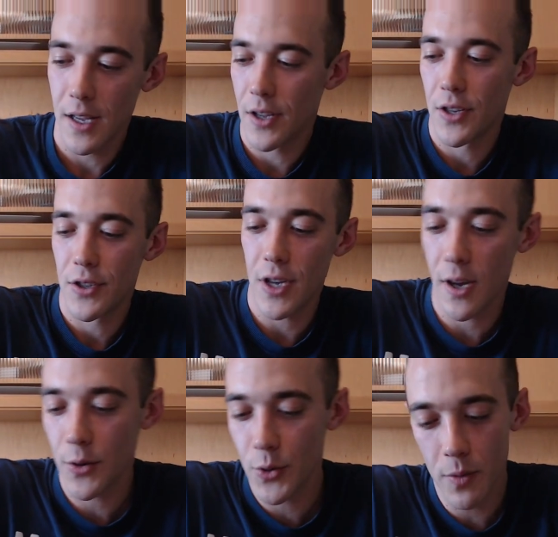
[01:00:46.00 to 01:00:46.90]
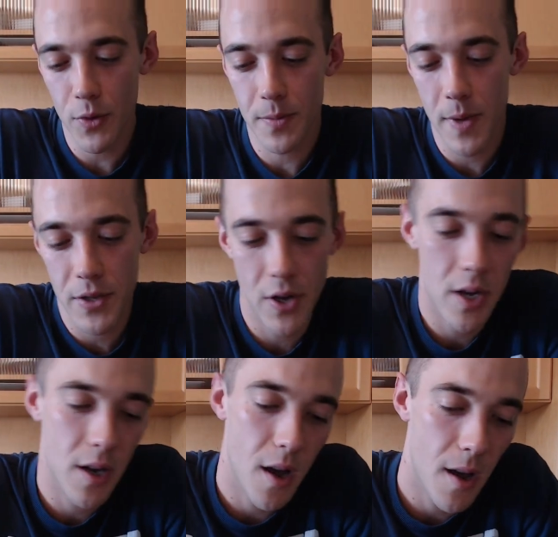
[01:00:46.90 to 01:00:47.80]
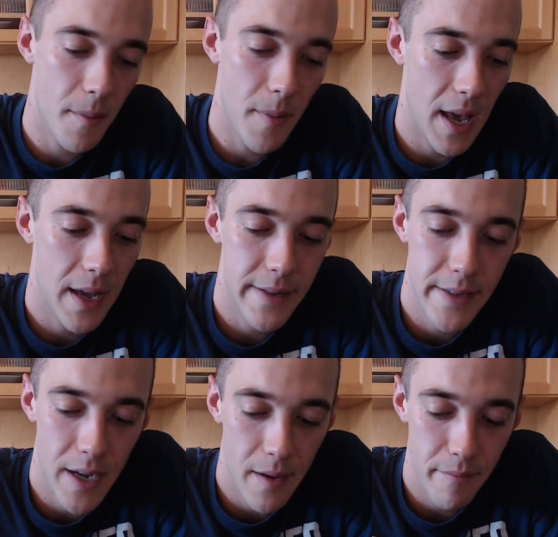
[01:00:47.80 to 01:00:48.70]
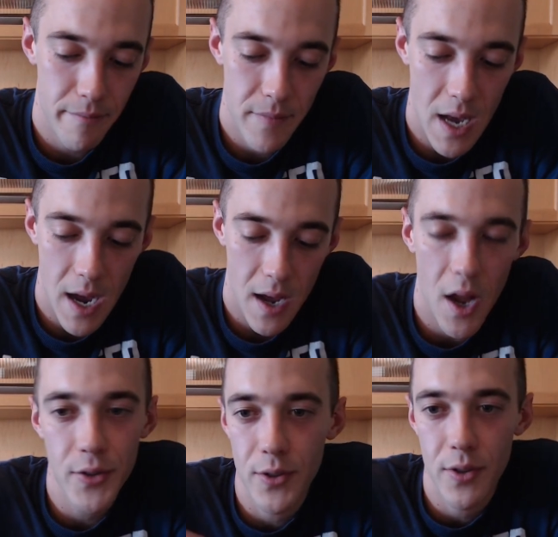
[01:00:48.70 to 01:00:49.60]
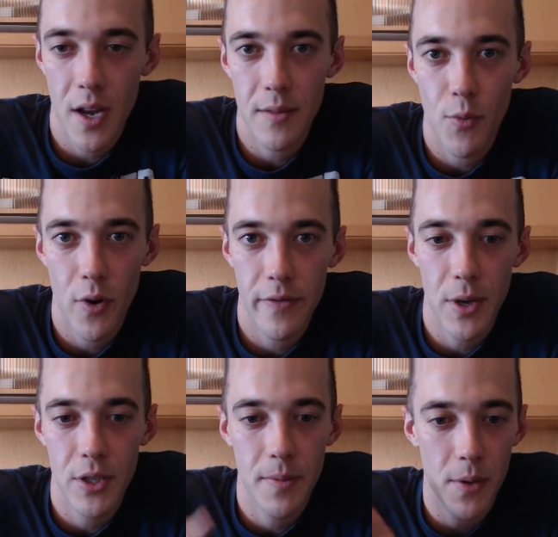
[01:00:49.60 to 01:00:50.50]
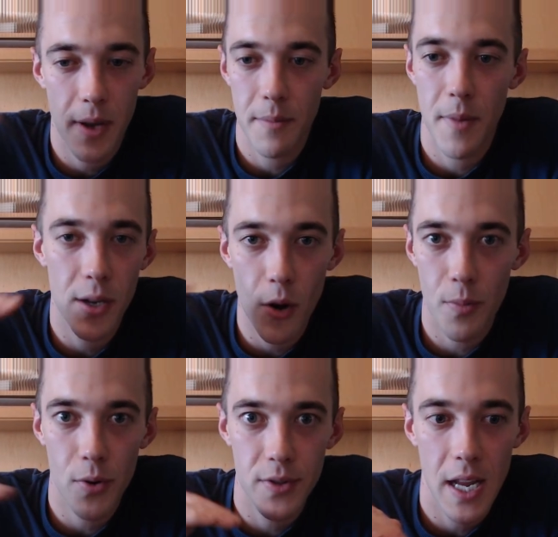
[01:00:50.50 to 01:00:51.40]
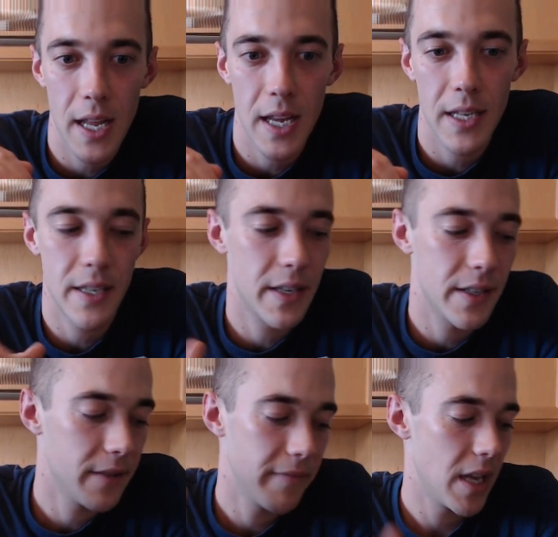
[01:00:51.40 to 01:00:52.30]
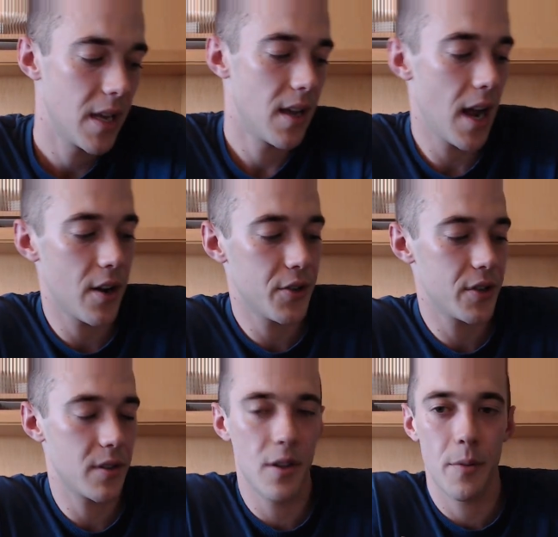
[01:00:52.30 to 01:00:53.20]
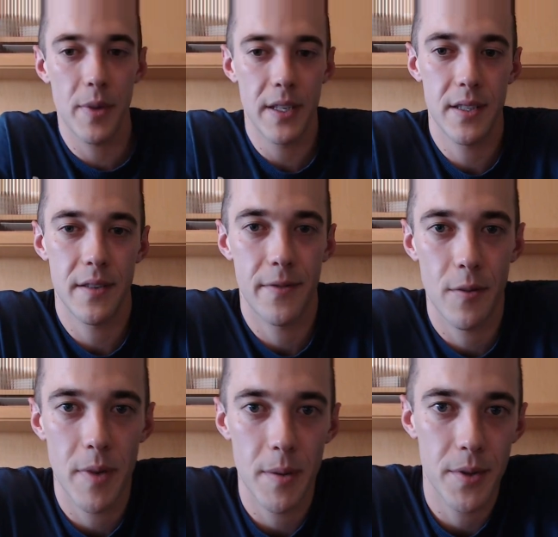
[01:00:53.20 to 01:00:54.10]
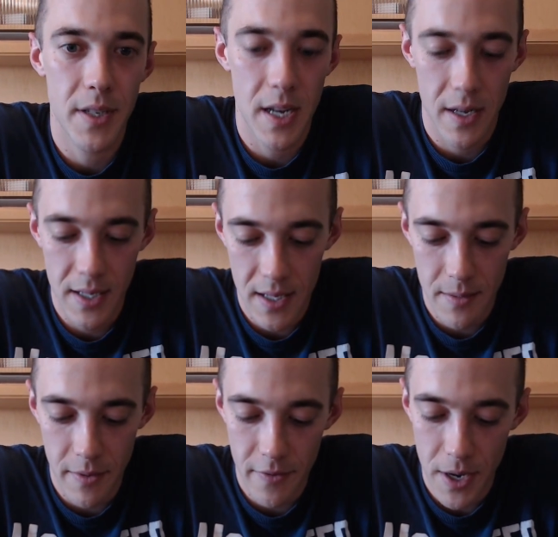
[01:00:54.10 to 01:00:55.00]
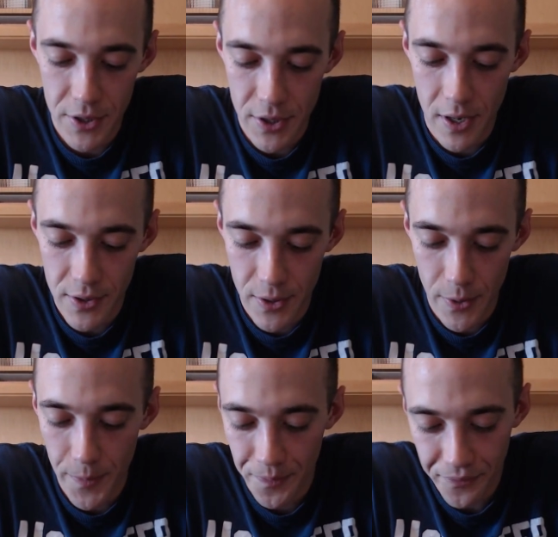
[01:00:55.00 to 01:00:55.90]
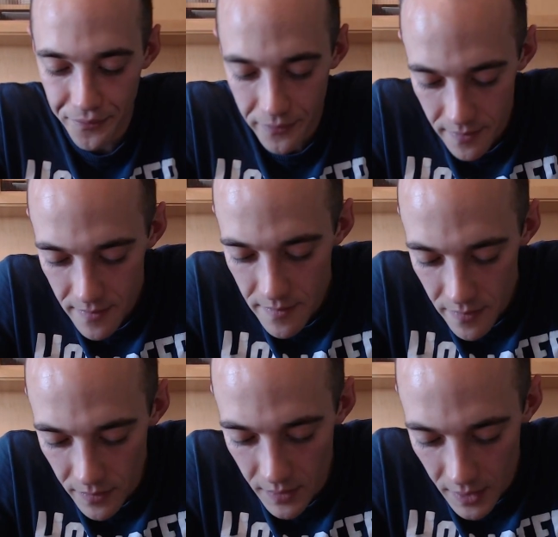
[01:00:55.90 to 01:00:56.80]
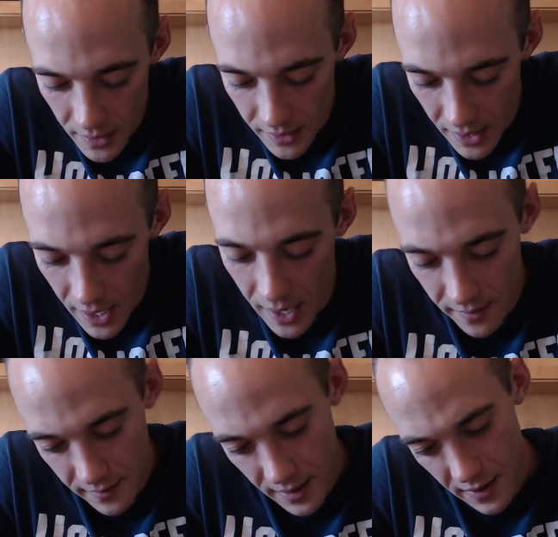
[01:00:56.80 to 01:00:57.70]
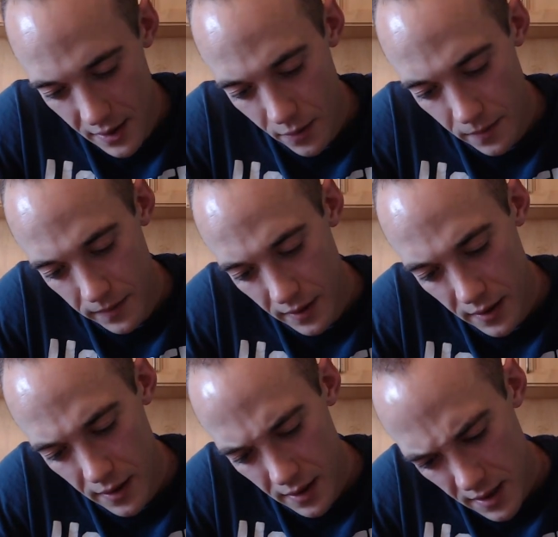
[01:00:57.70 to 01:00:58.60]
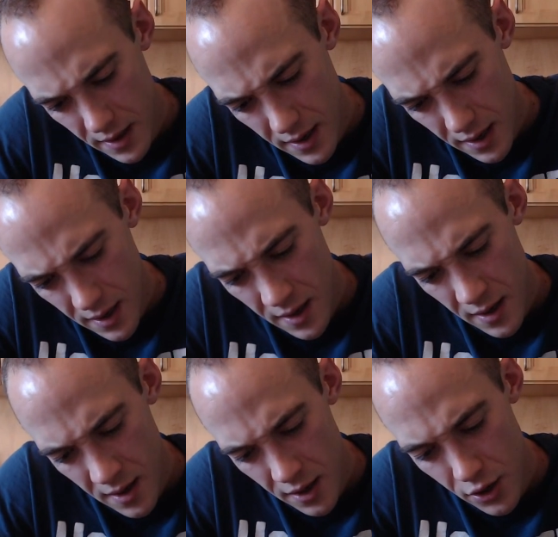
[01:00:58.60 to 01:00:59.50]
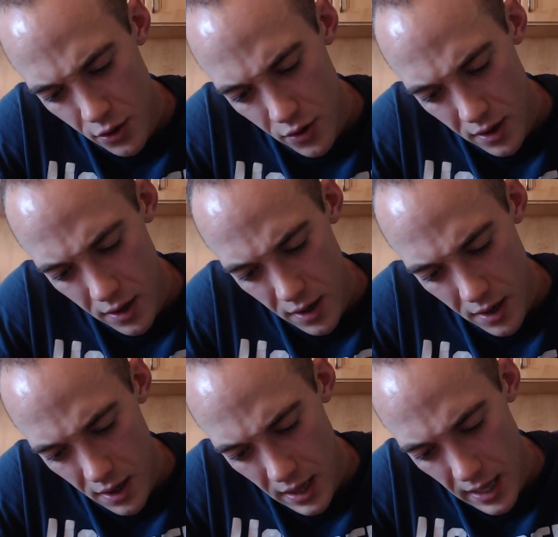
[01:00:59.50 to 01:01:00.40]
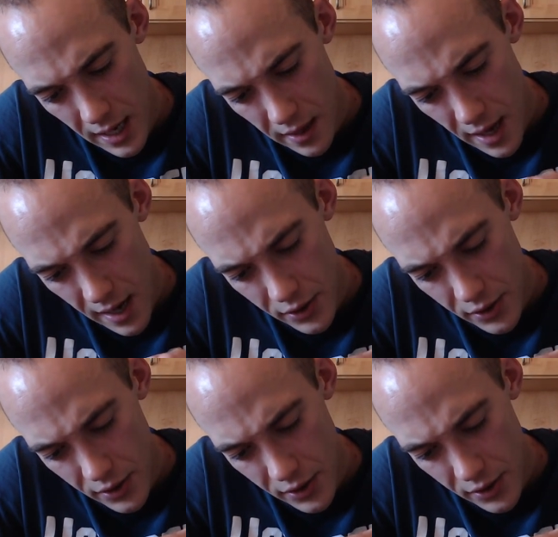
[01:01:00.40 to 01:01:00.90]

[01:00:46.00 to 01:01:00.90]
Check out jordanboostmaster.com, and yeah, I also got more information about like my GoPro settings, and I don't know, just a little place for people to kind of get some information on. So yeah, and then hopefully you can like that.